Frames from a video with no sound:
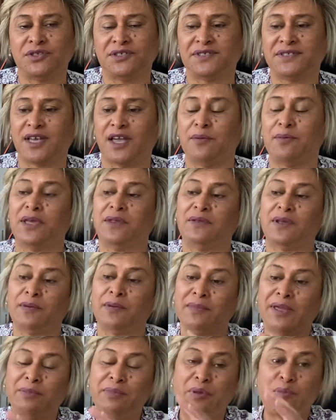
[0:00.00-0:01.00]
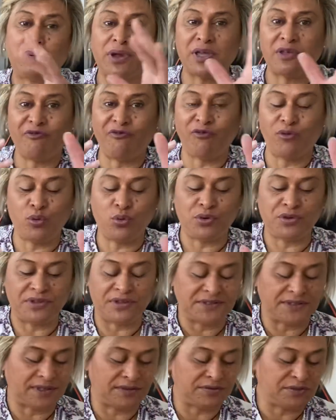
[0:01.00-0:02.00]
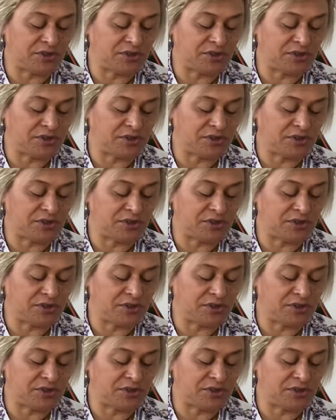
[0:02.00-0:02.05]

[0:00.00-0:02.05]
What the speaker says: same. And they may be bringing forward this stuff.